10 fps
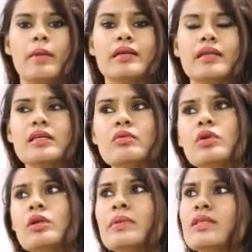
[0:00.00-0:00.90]
But
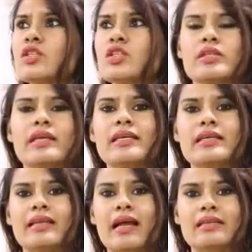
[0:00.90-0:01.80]
you will be just
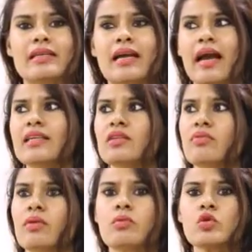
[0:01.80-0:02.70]
thinking that the
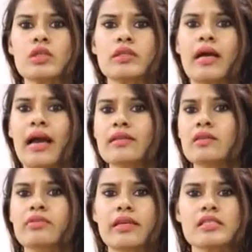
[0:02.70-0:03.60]
kind of promotion, the
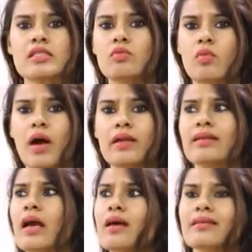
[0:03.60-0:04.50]
kind of things you
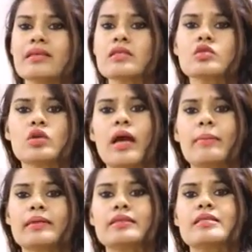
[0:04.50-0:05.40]
want, this is not
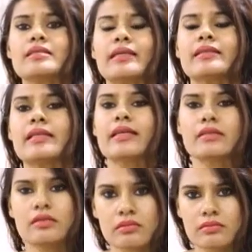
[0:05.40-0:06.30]
happening, this is getting
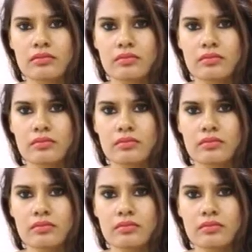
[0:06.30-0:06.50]
delayed.